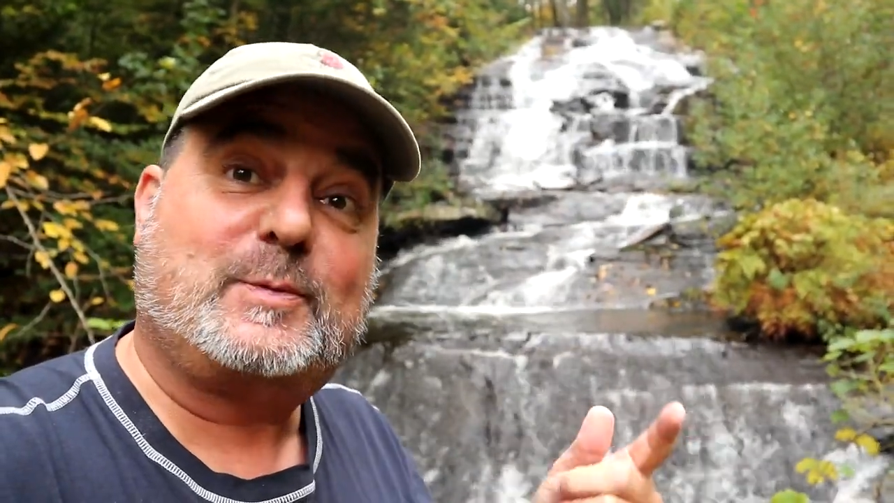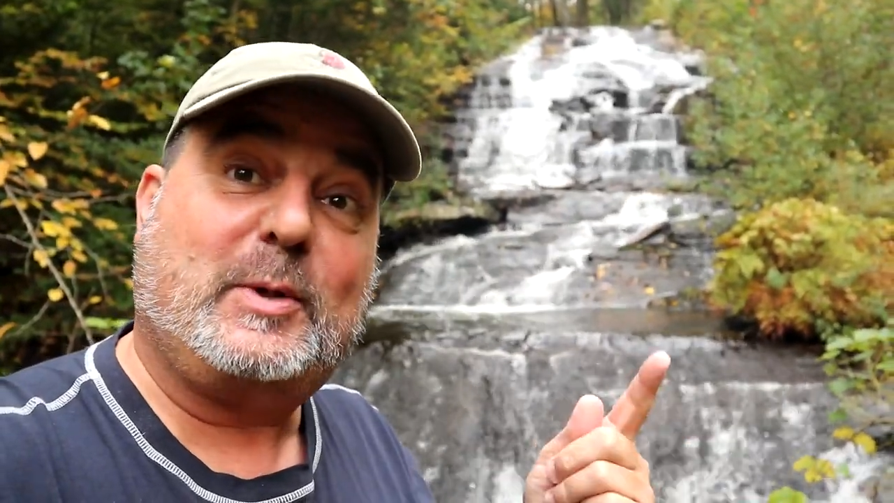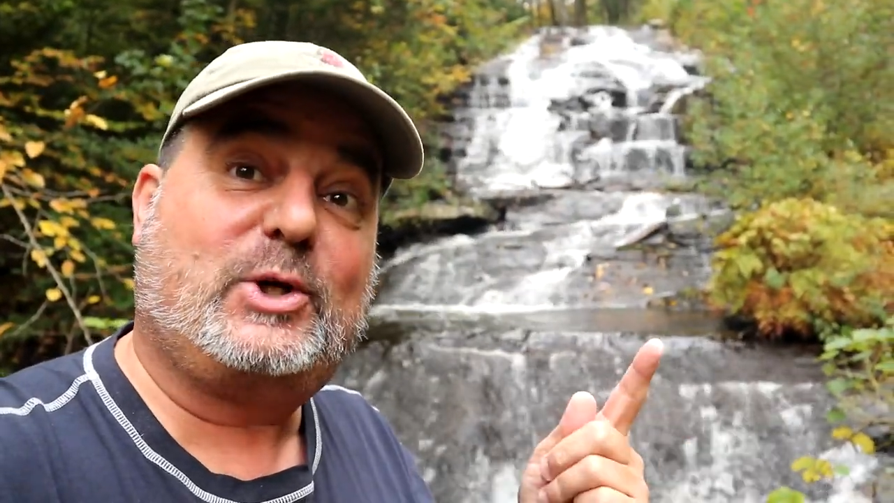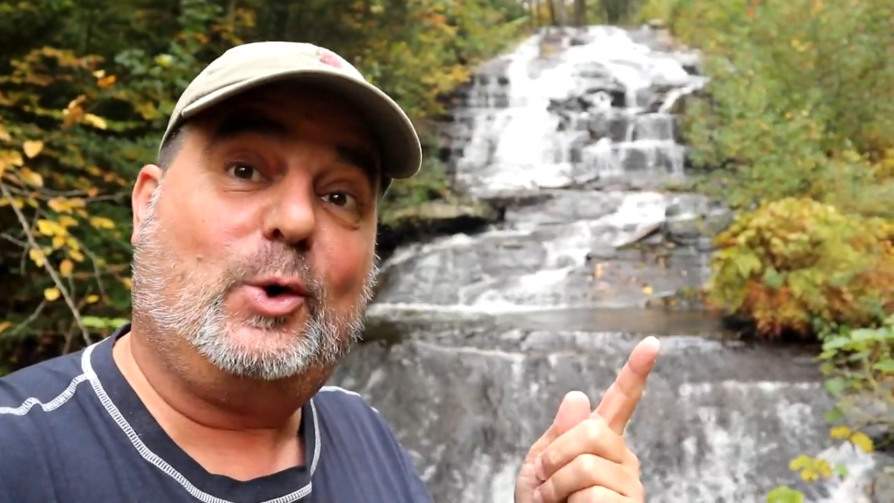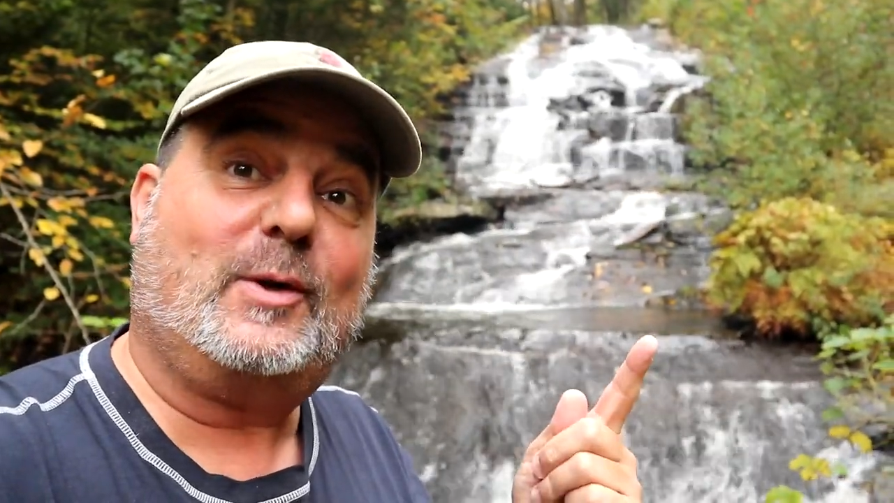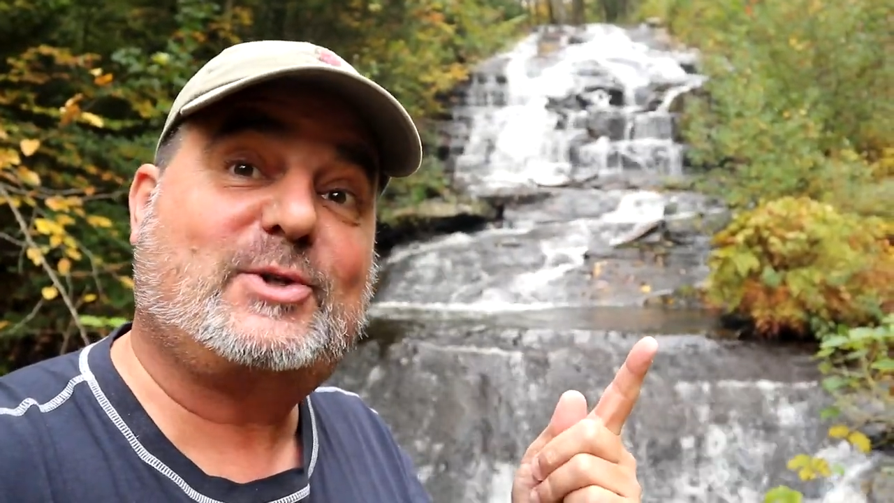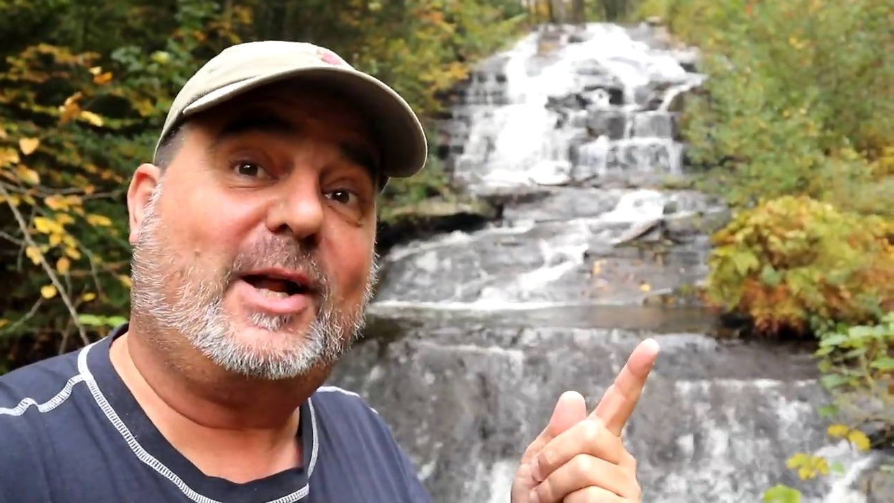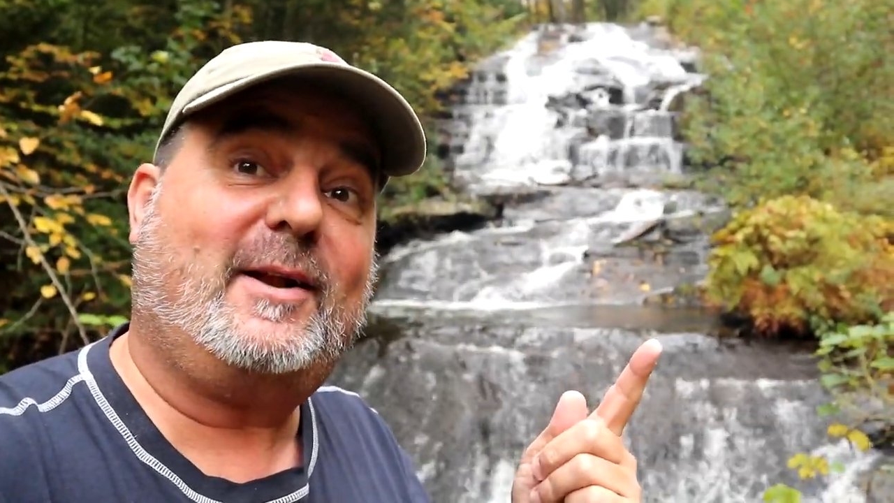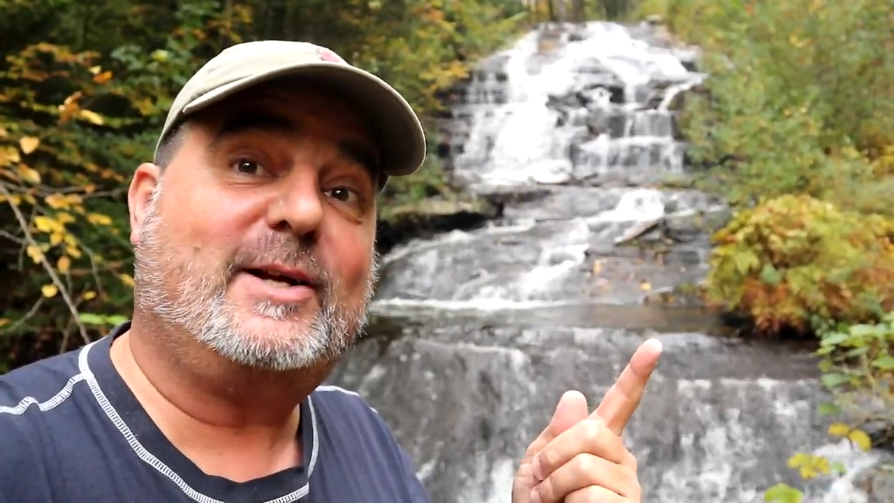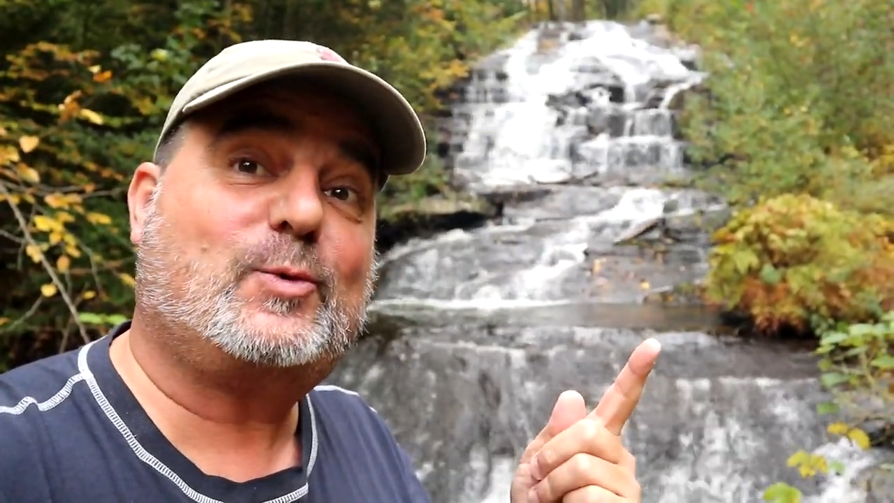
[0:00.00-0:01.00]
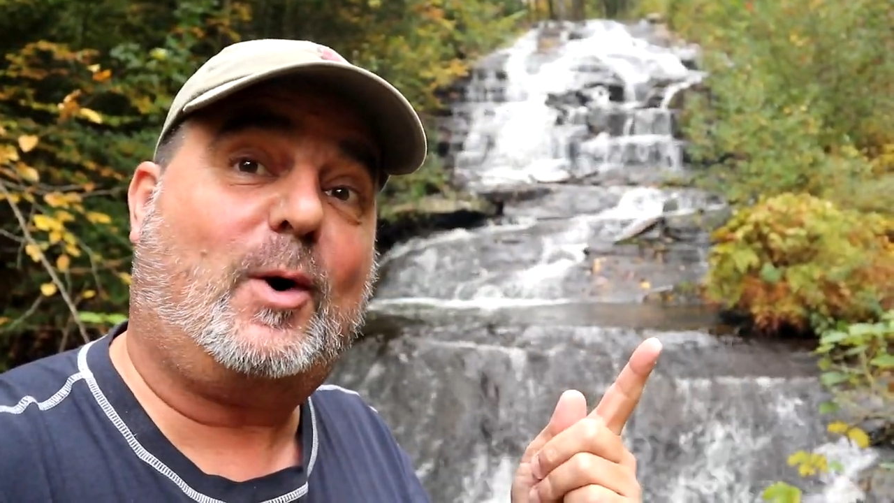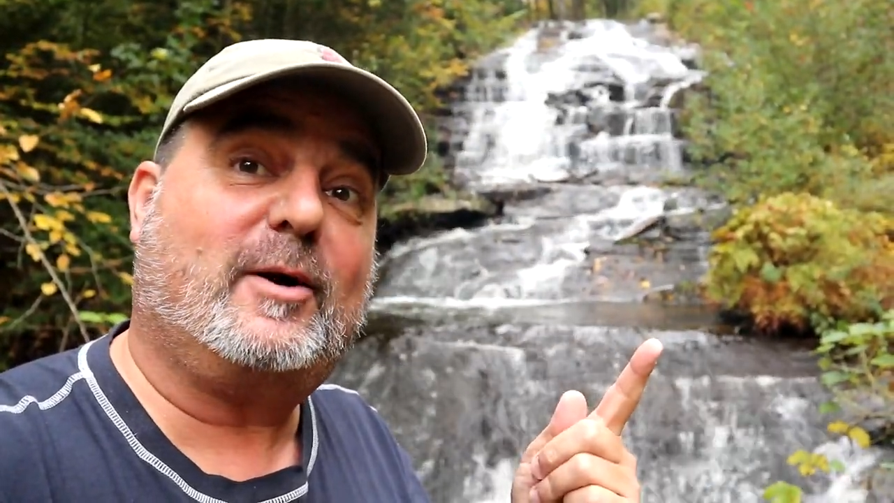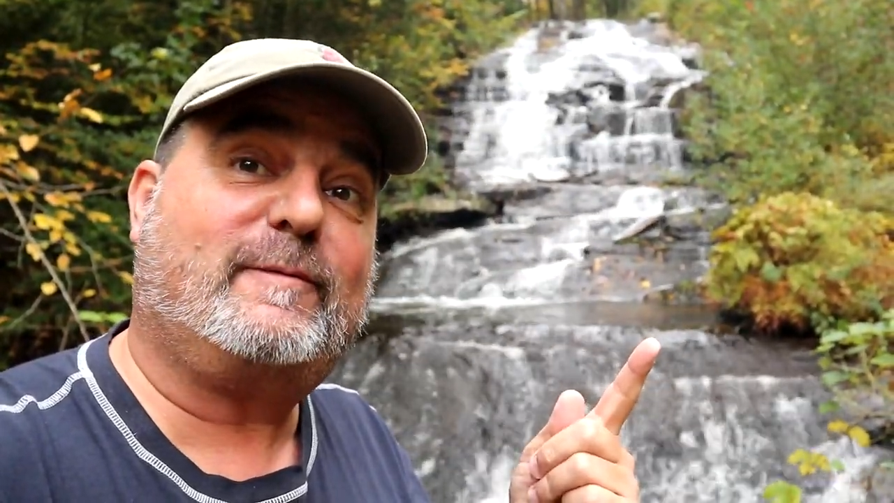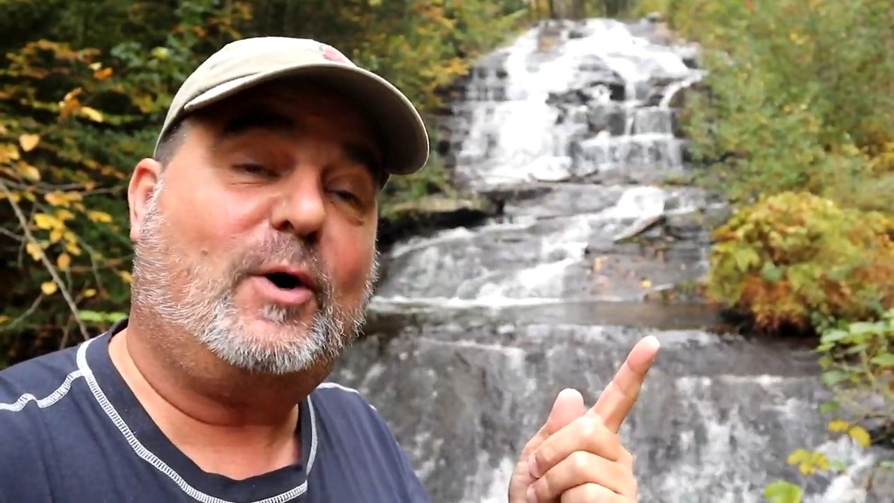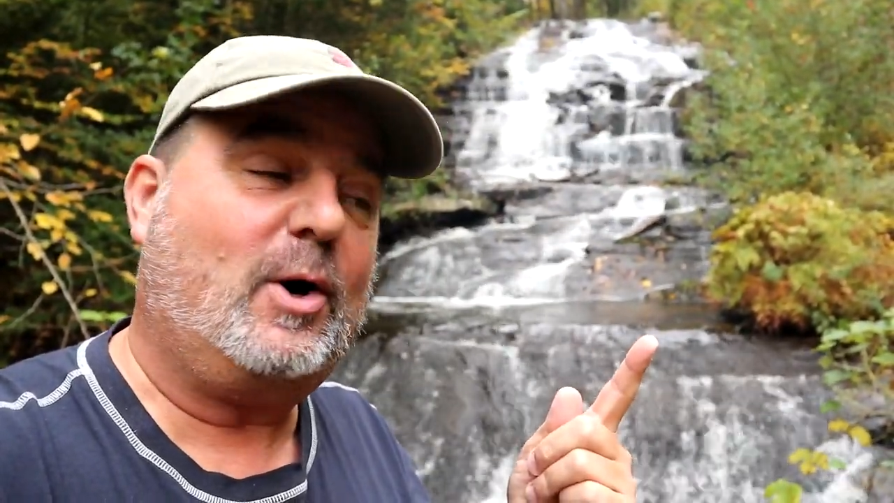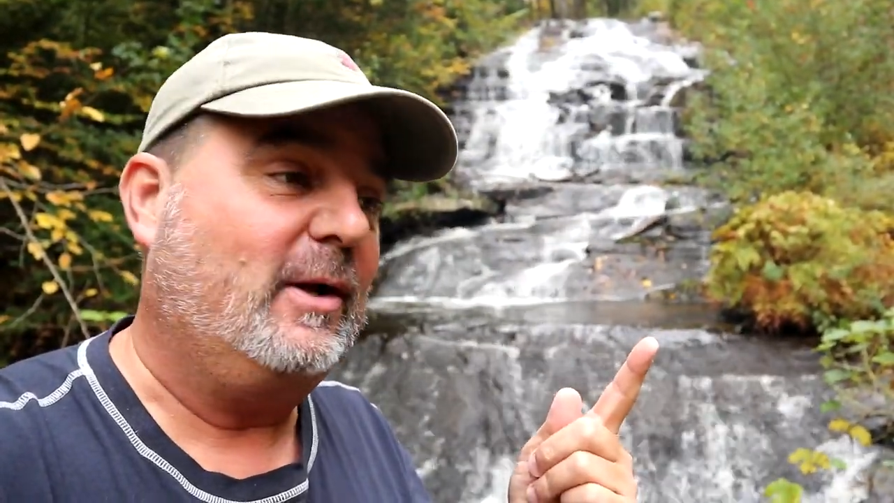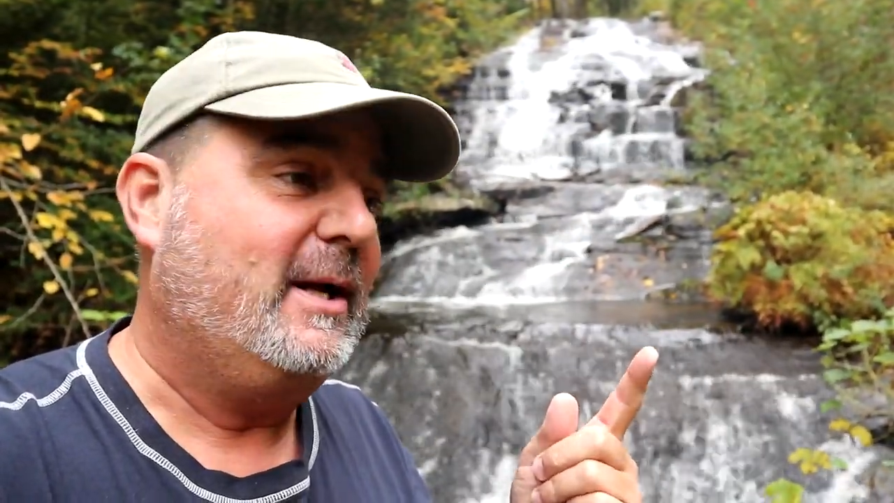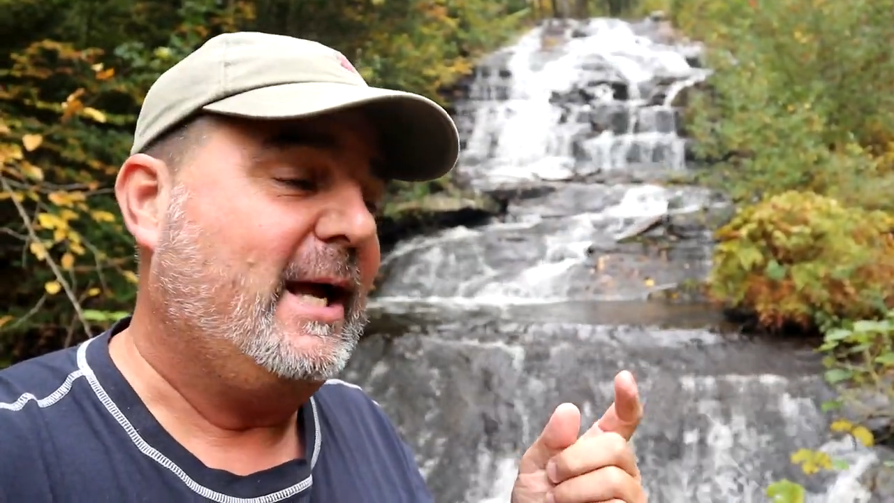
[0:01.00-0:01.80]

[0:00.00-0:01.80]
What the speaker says: It's pretty cool. It's got a nice waterfall.